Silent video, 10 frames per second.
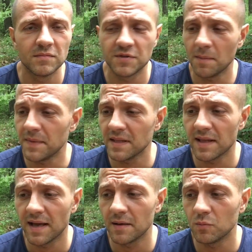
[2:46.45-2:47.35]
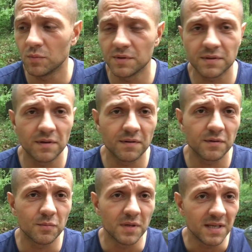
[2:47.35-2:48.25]
Something that was going
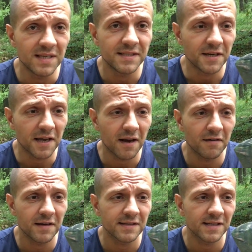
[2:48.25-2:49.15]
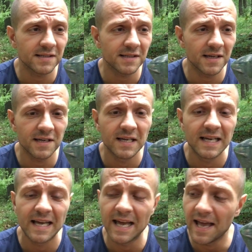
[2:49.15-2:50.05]
to be easy to carry, as I said,
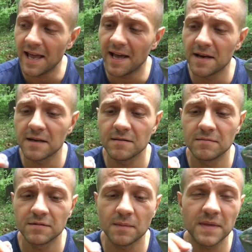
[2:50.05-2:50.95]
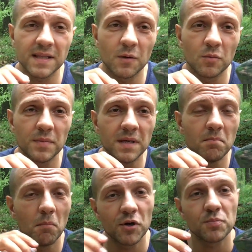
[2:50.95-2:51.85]
and something that would be
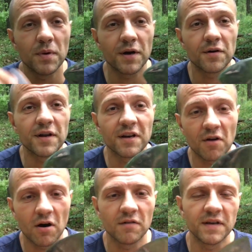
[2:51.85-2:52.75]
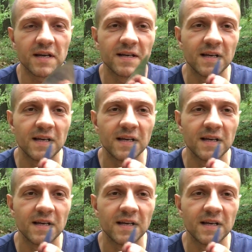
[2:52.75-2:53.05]
much better in carving.